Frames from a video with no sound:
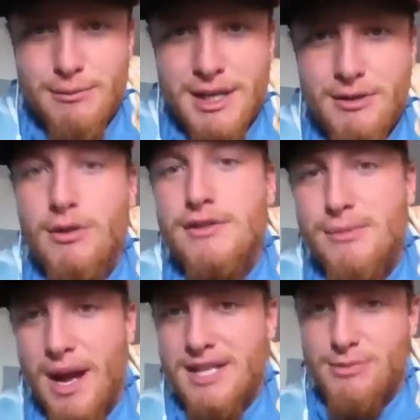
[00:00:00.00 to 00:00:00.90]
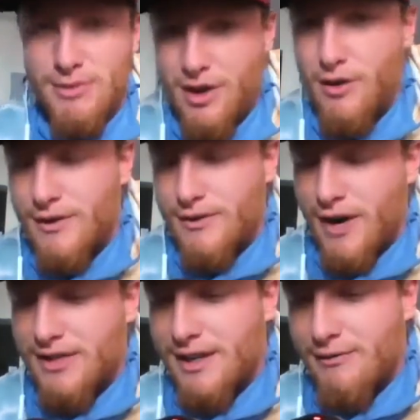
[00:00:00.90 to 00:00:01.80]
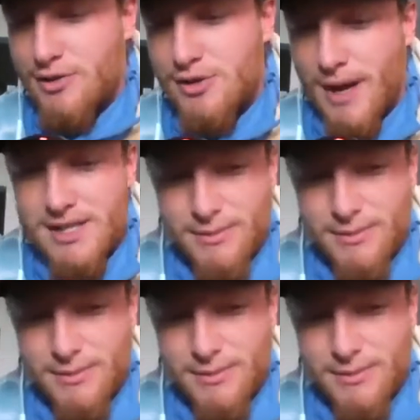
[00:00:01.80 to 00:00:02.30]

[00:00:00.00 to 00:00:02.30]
We're responsible. We're COVID friendly. We're responsible.